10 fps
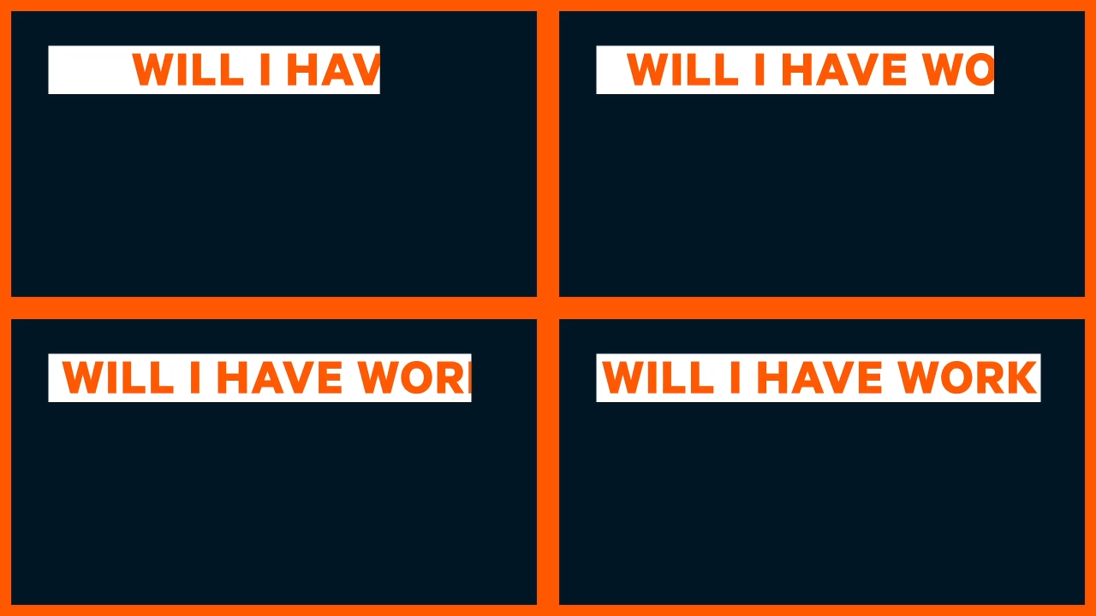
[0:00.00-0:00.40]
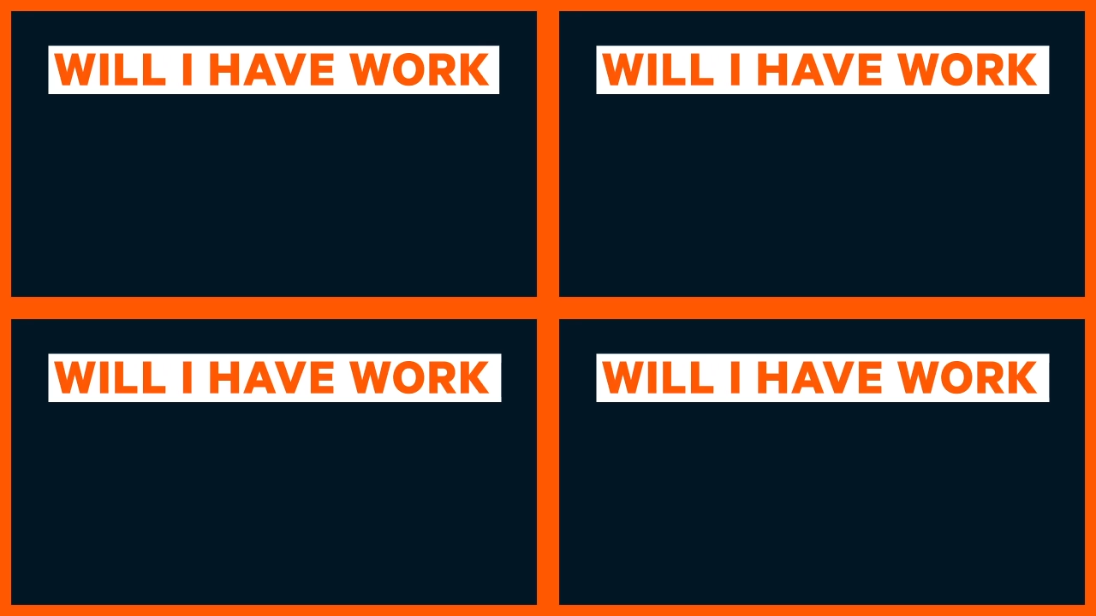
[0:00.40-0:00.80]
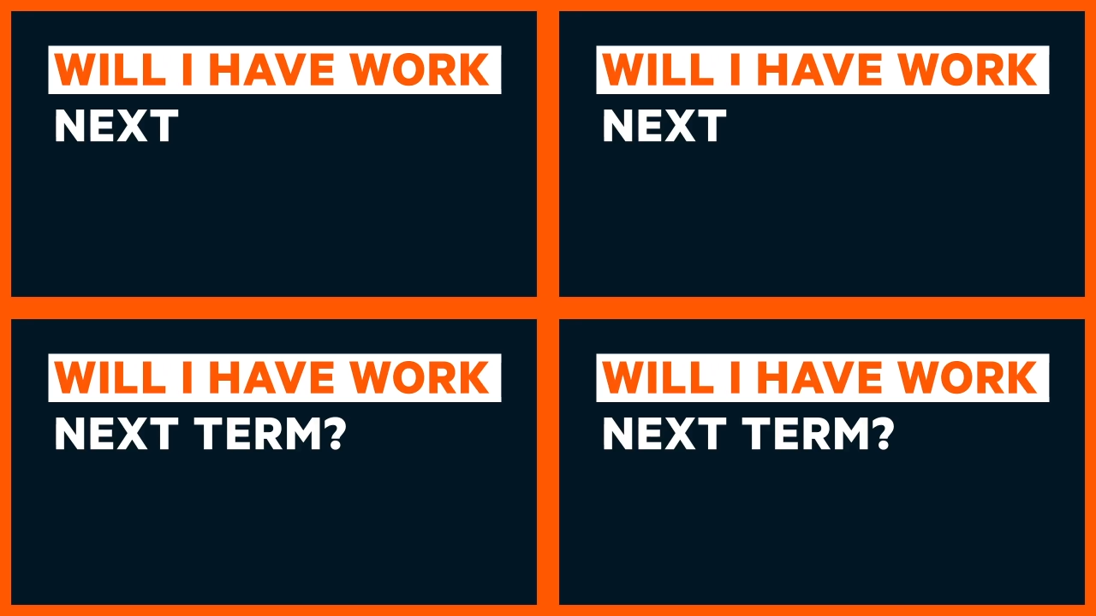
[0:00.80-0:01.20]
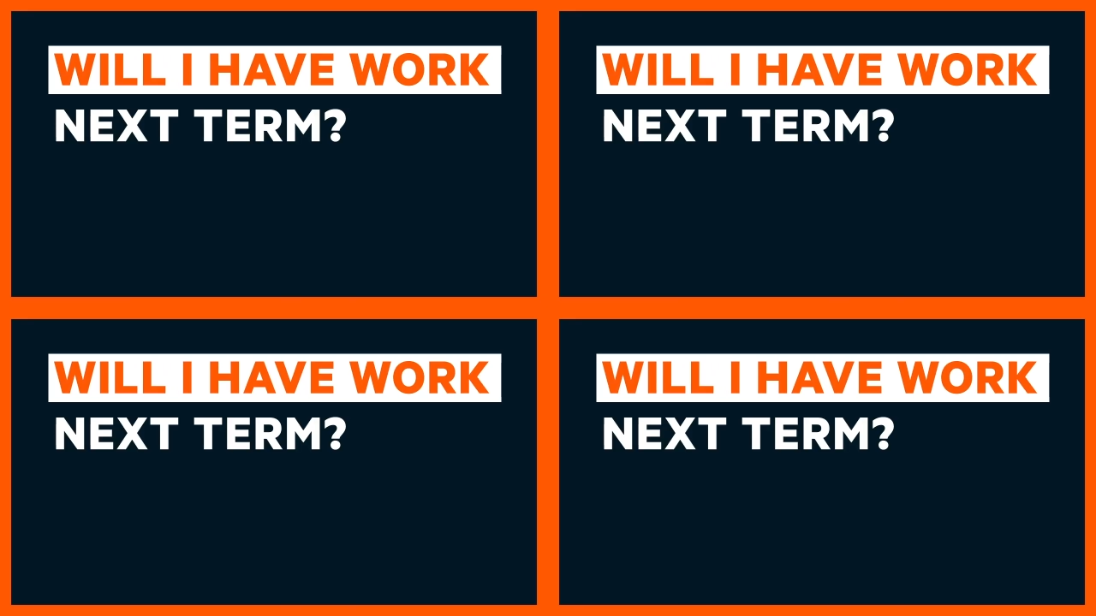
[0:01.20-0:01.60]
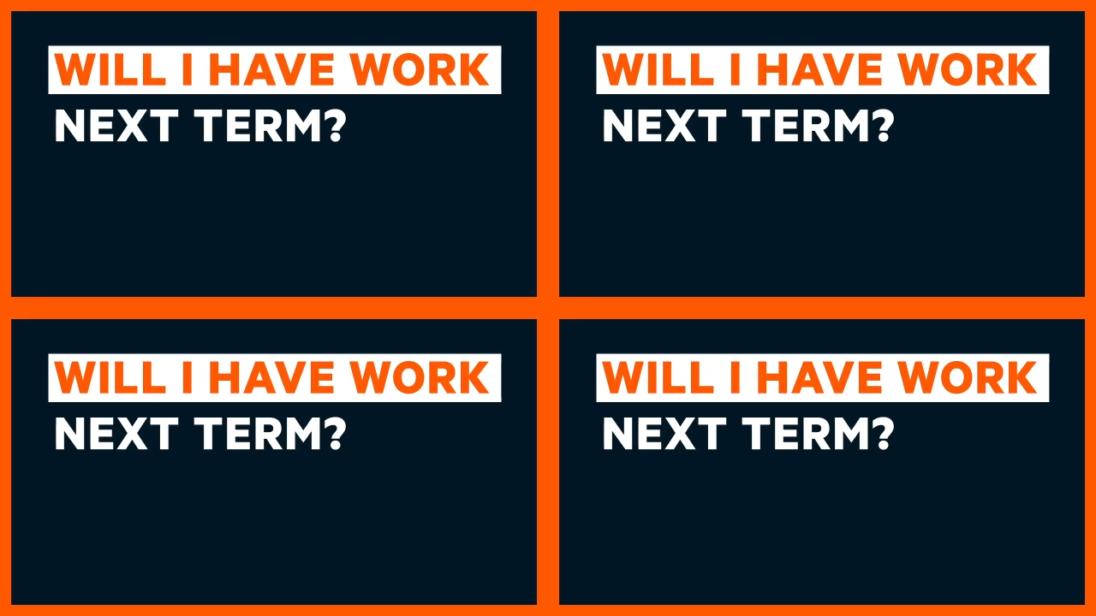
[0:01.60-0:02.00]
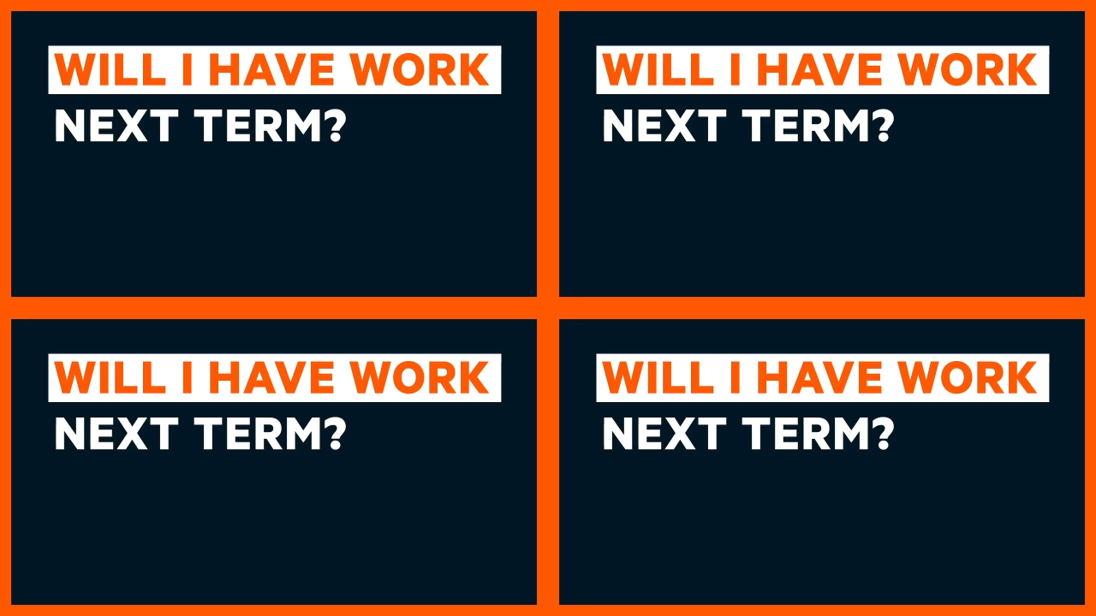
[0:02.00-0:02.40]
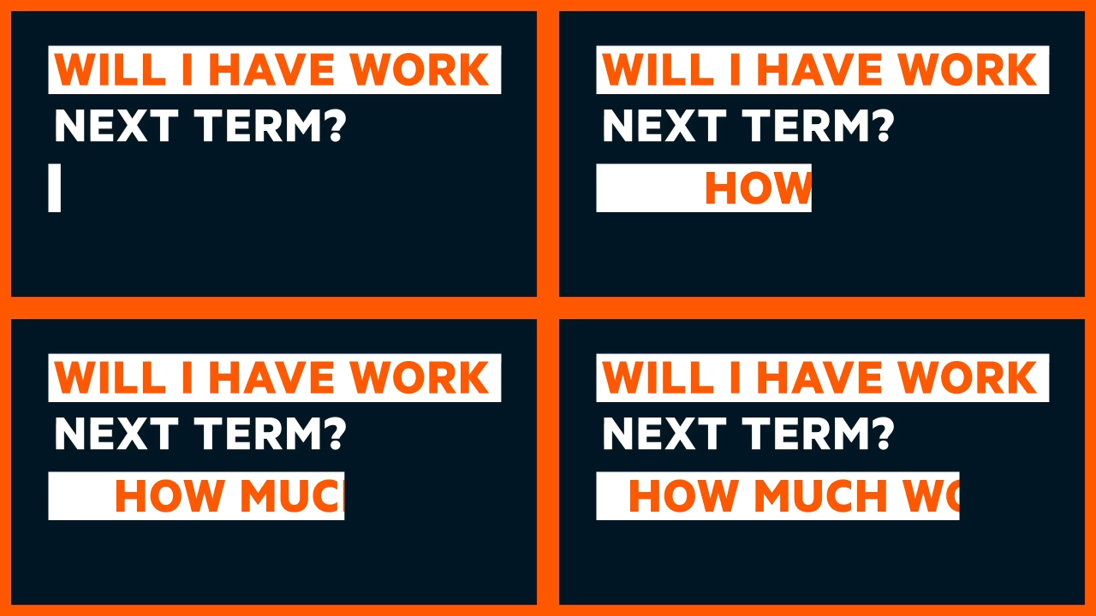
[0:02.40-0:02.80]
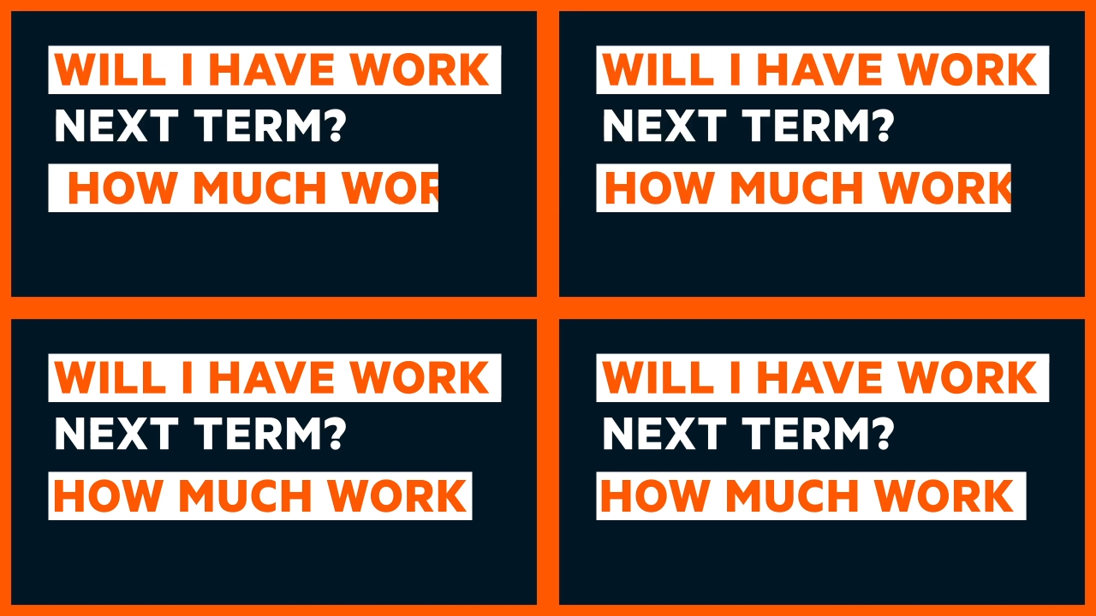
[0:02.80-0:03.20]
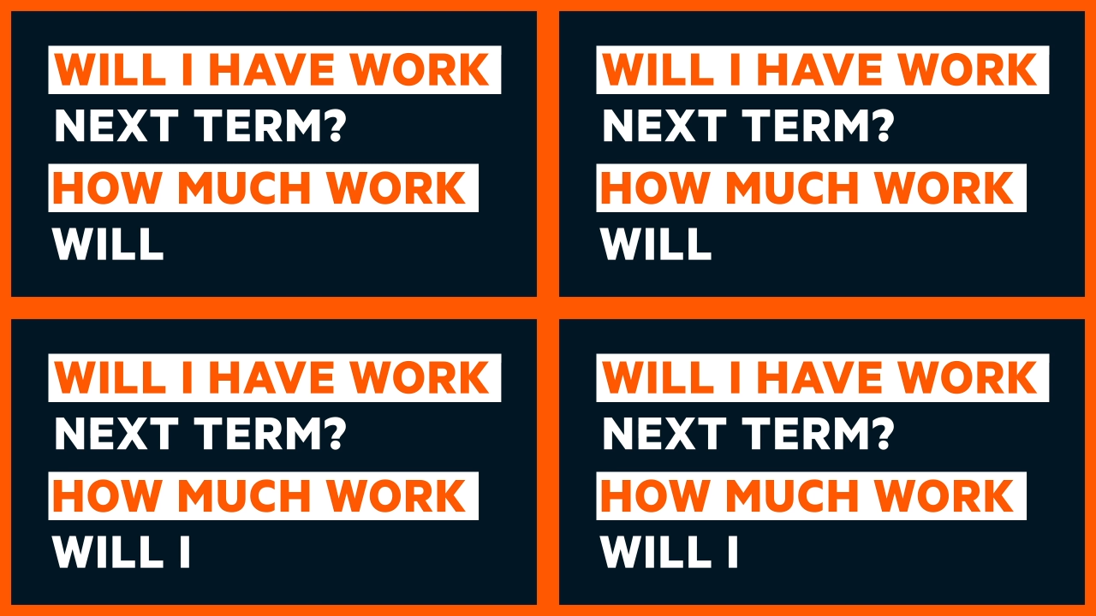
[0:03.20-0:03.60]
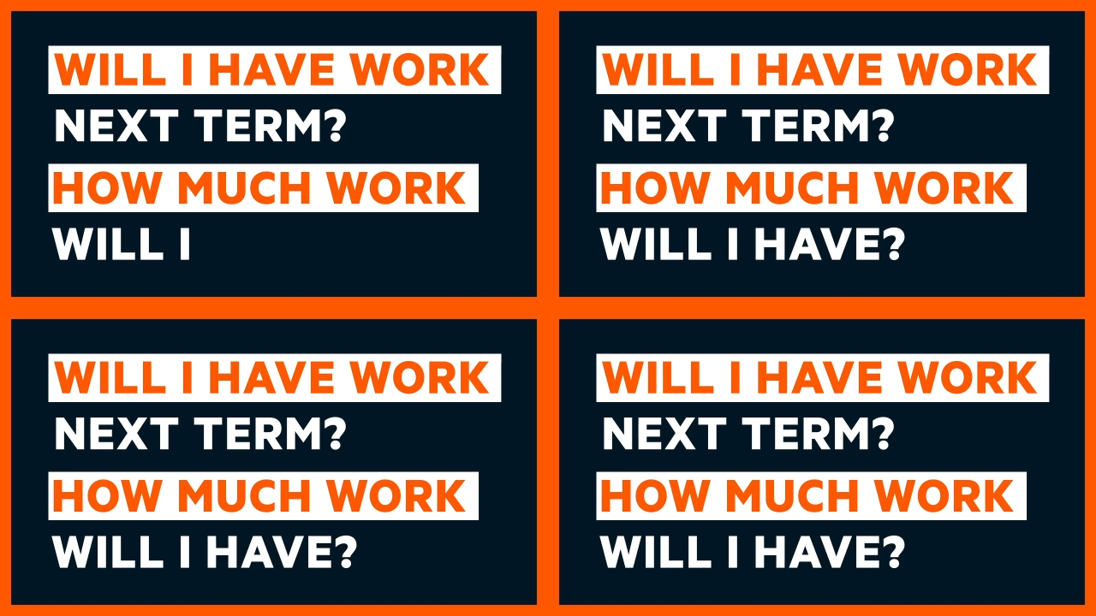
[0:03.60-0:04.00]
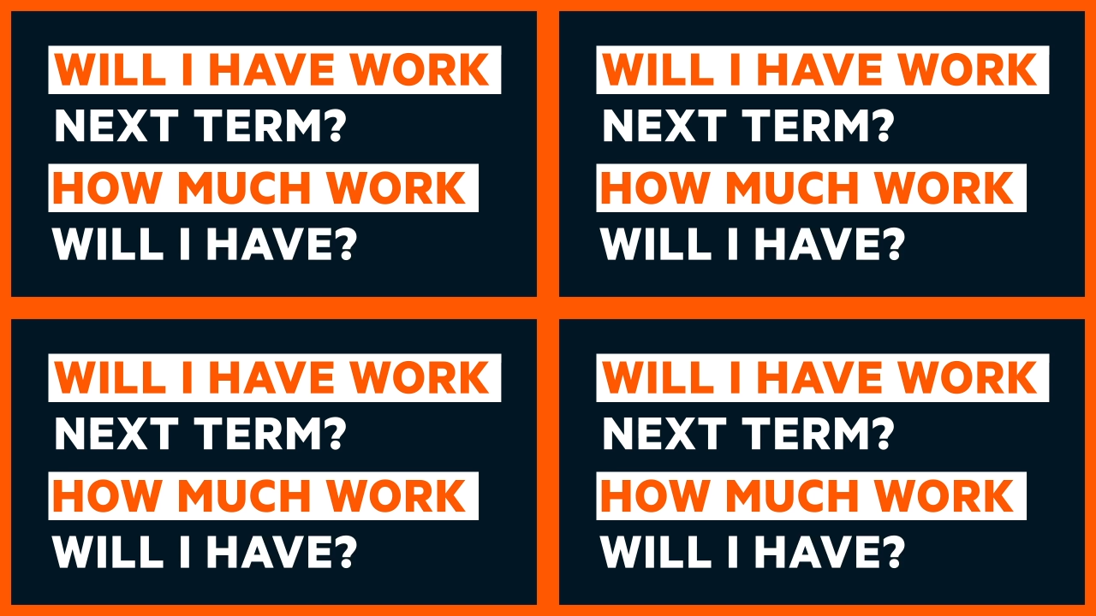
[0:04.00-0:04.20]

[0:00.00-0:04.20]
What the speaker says: Nobody's mouth can be seen.